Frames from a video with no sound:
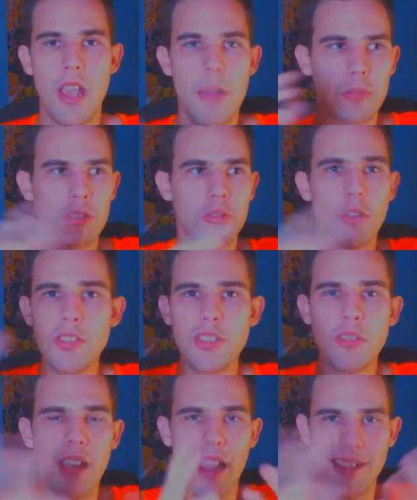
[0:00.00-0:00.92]
but they're all
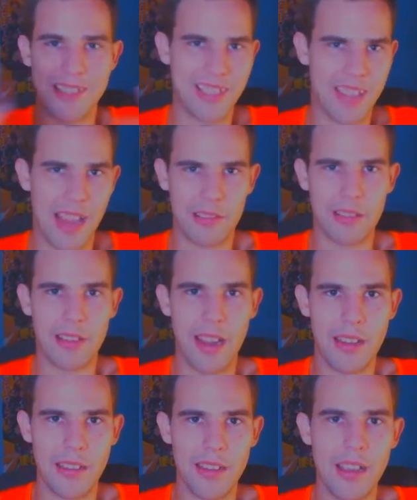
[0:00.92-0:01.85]
still kind of
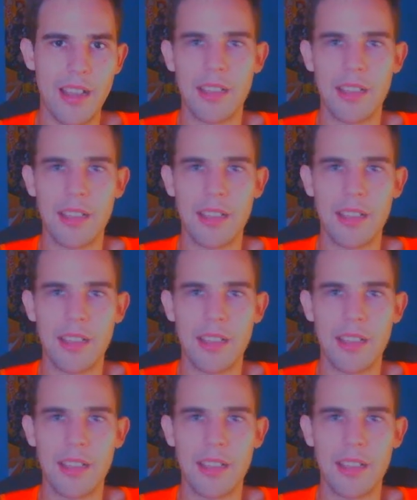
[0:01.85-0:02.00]
segregated